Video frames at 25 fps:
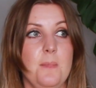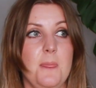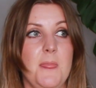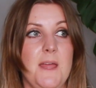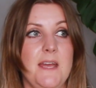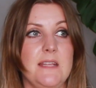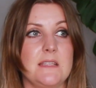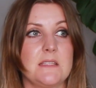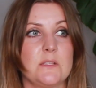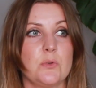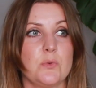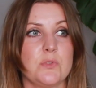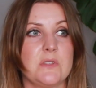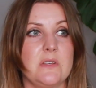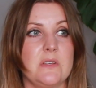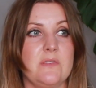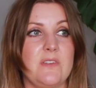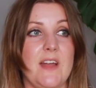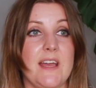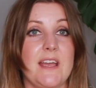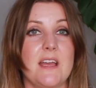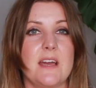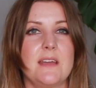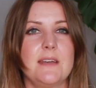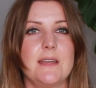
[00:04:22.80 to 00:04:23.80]
it's sort of
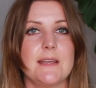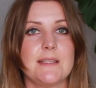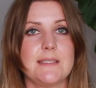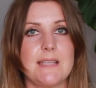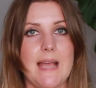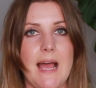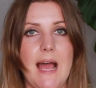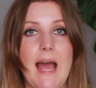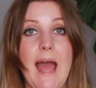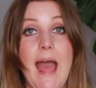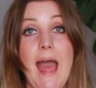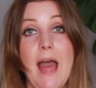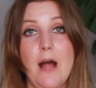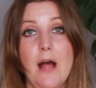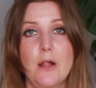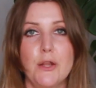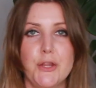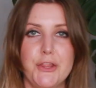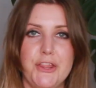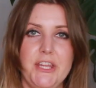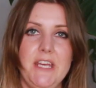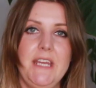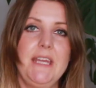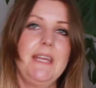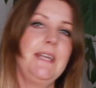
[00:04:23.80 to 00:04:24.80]
like a
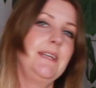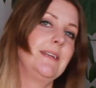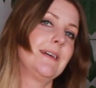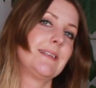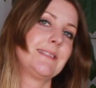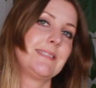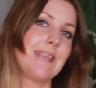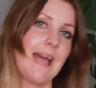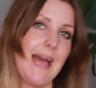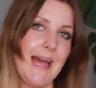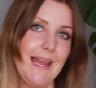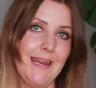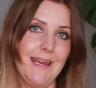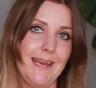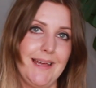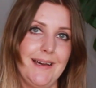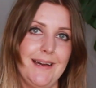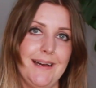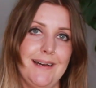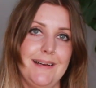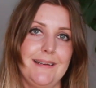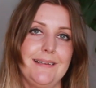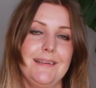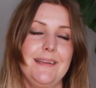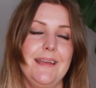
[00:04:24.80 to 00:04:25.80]
healthy
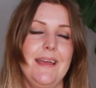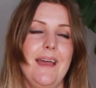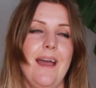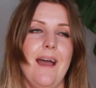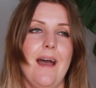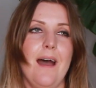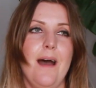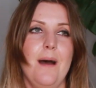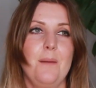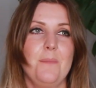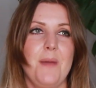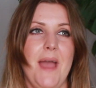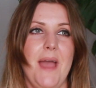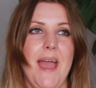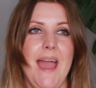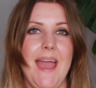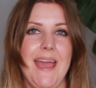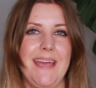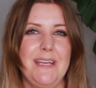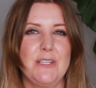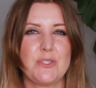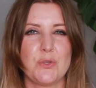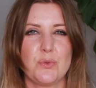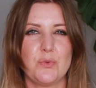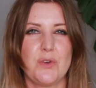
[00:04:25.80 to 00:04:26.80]
Nutella
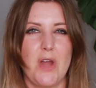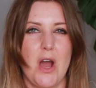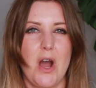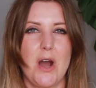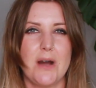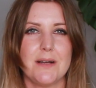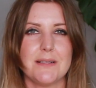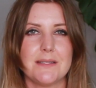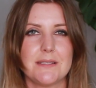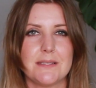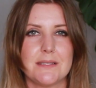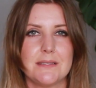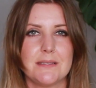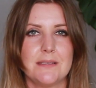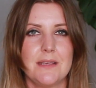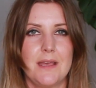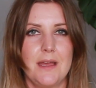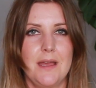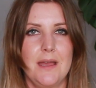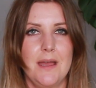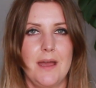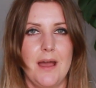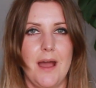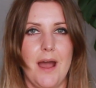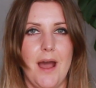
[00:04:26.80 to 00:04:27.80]
hazelnut
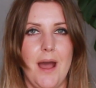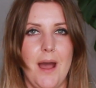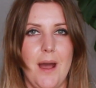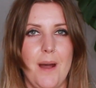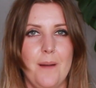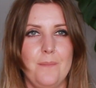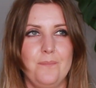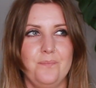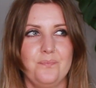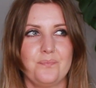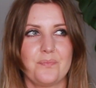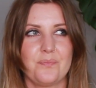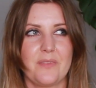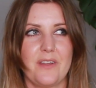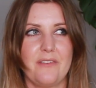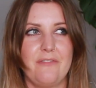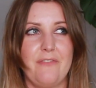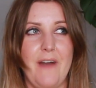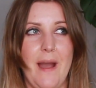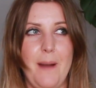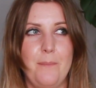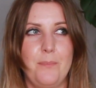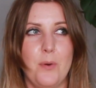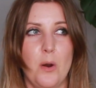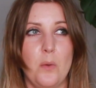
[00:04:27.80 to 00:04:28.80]

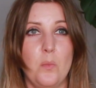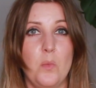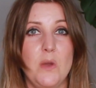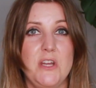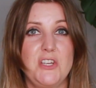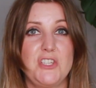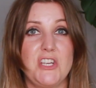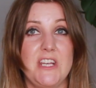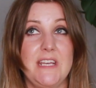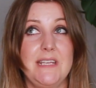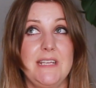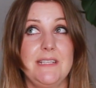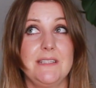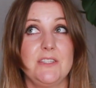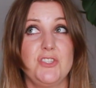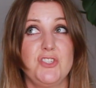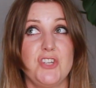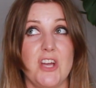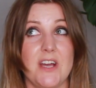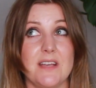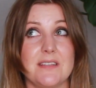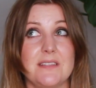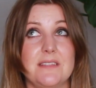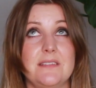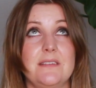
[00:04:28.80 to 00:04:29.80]
fat bomb, which is
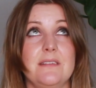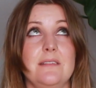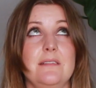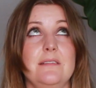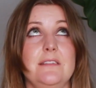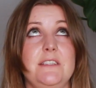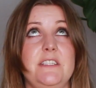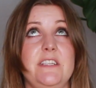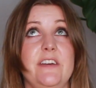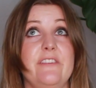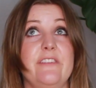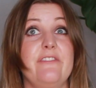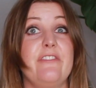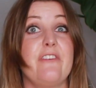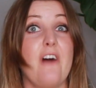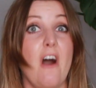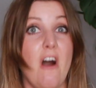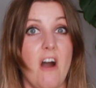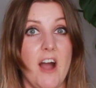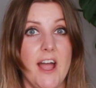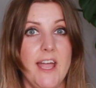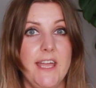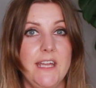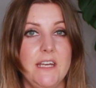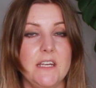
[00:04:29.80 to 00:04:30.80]
just
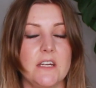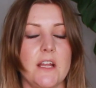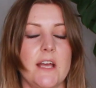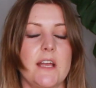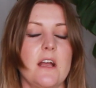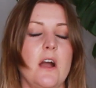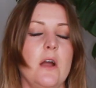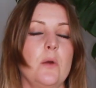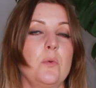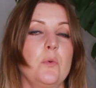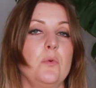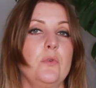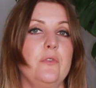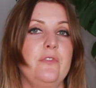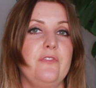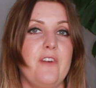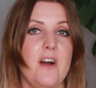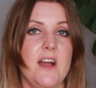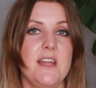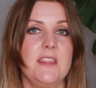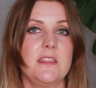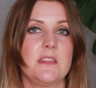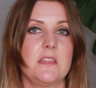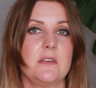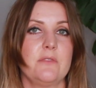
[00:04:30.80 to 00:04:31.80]
divine. Like, I will
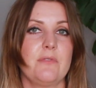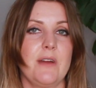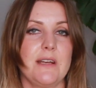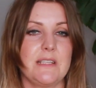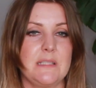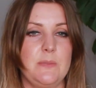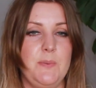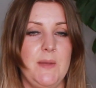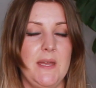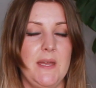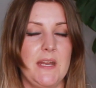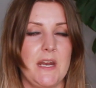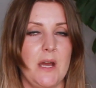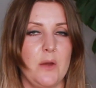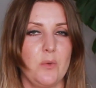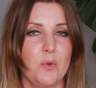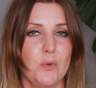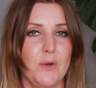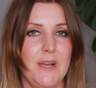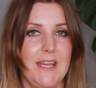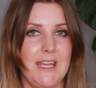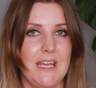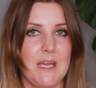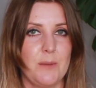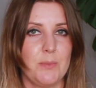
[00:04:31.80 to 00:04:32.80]
find the recipe and I will
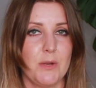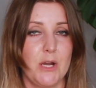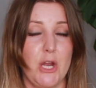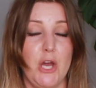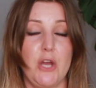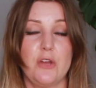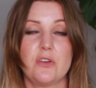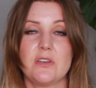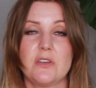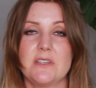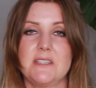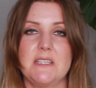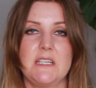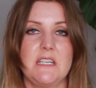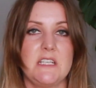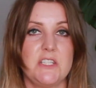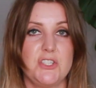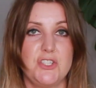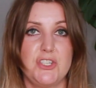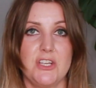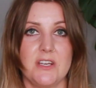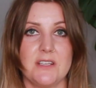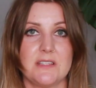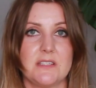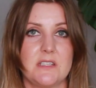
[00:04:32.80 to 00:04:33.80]
link it below, because
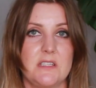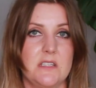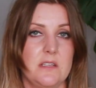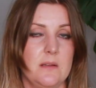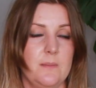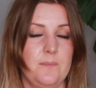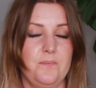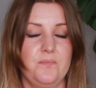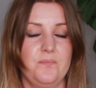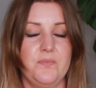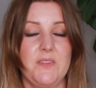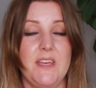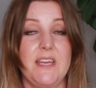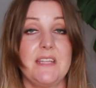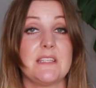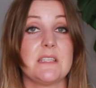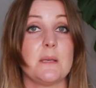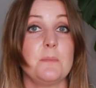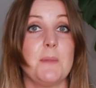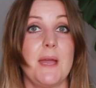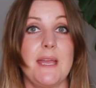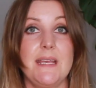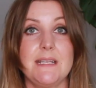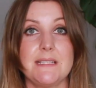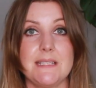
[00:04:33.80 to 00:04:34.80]
it's
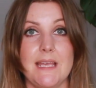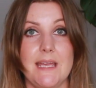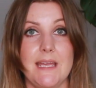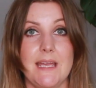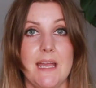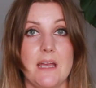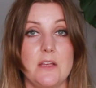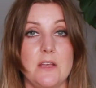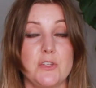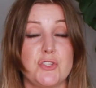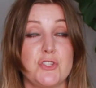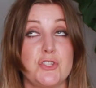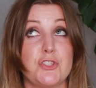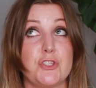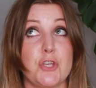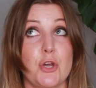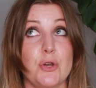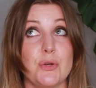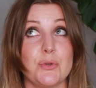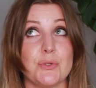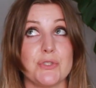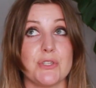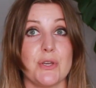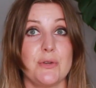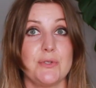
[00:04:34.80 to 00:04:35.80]
amazing. It's
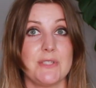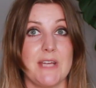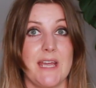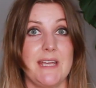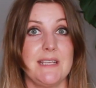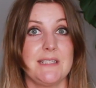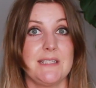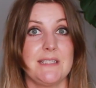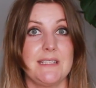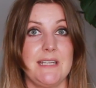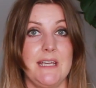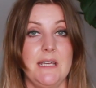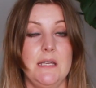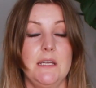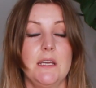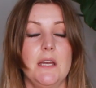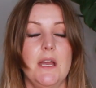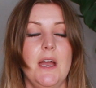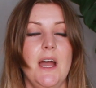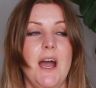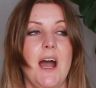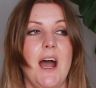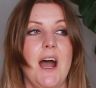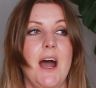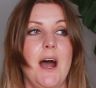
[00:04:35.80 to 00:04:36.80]
so tasty,
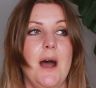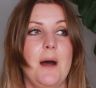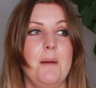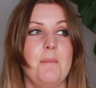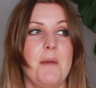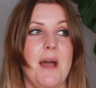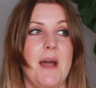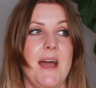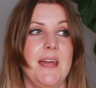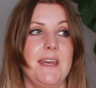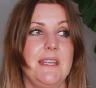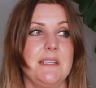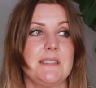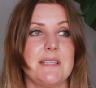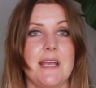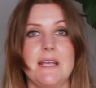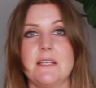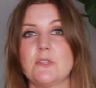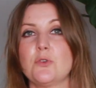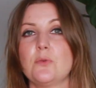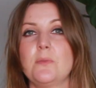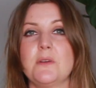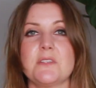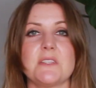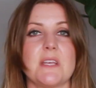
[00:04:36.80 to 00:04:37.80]
and it
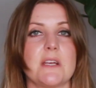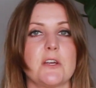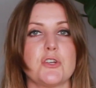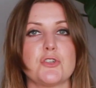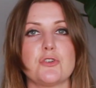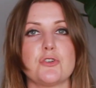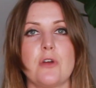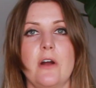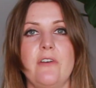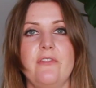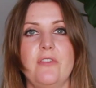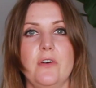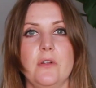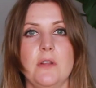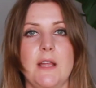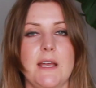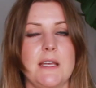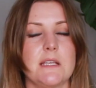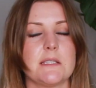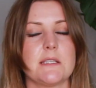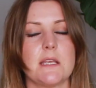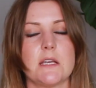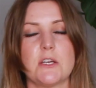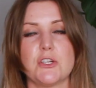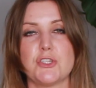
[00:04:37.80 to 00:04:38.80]
tastes almost like a truffle, like
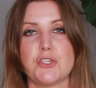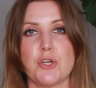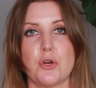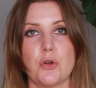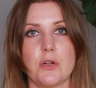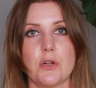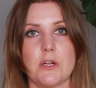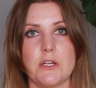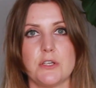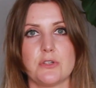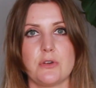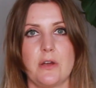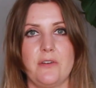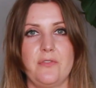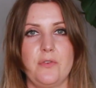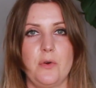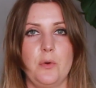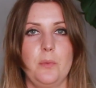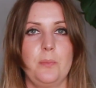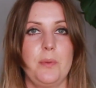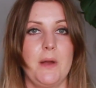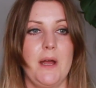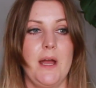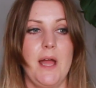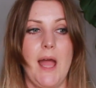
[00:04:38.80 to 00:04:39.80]
it's like a chocolate
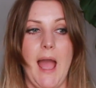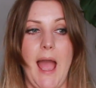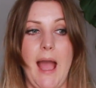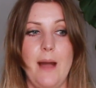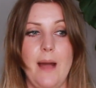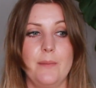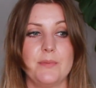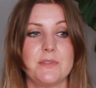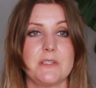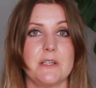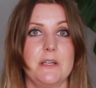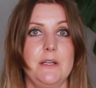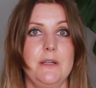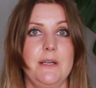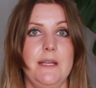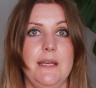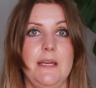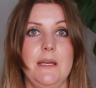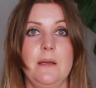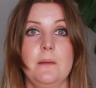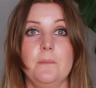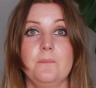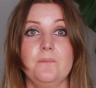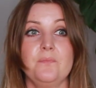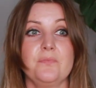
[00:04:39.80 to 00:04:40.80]
truffle, but
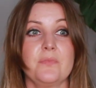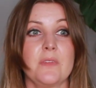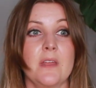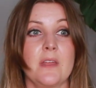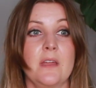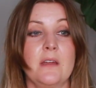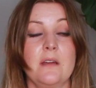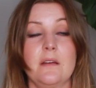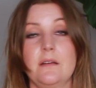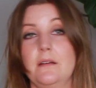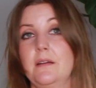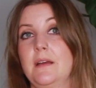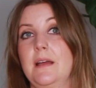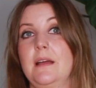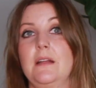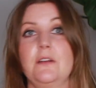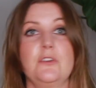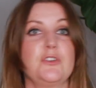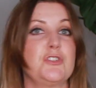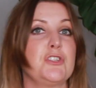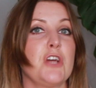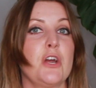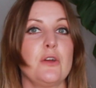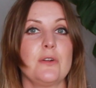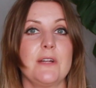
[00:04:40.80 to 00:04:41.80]
absolutely
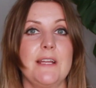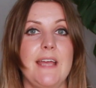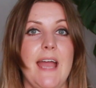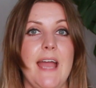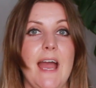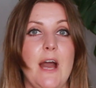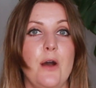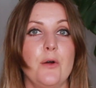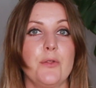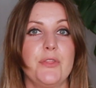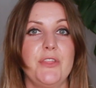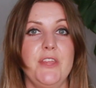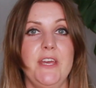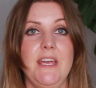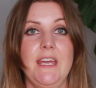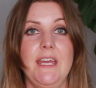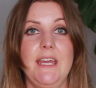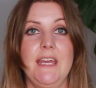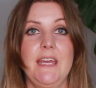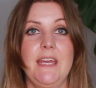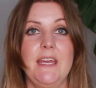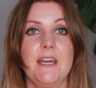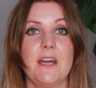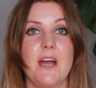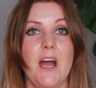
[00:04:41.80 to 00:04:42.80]
totally
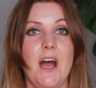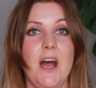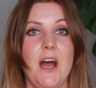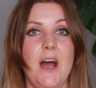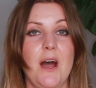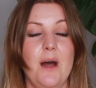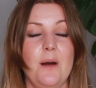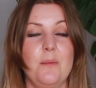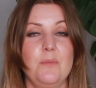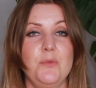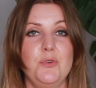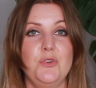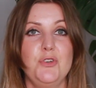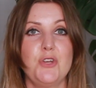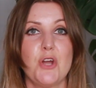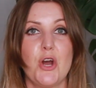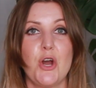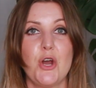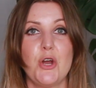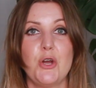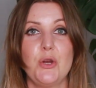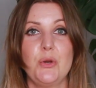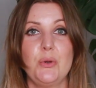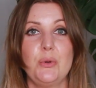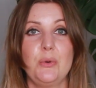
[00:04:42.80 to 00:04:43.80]
healthy.
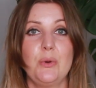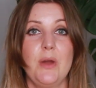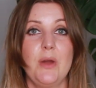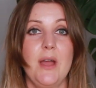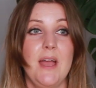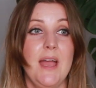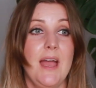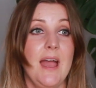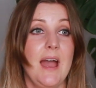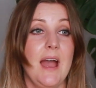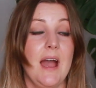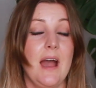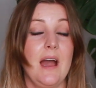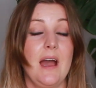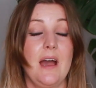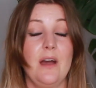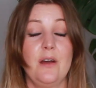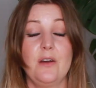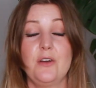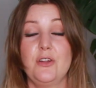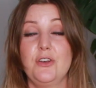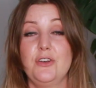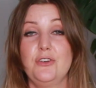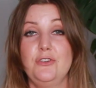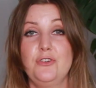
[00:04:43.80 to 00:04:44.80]
No
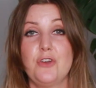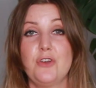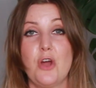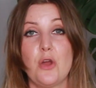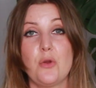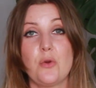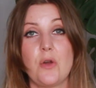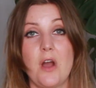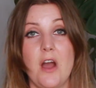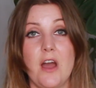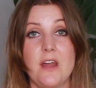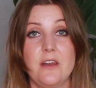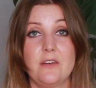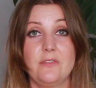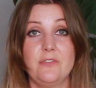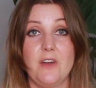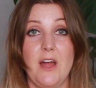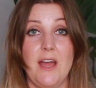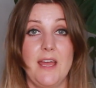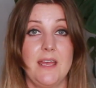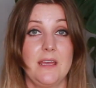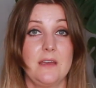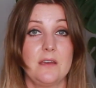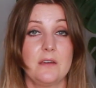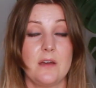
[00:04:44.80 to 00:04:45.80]
kind of
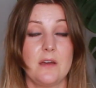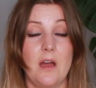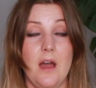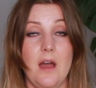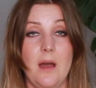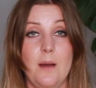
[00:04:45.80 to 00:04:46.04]
like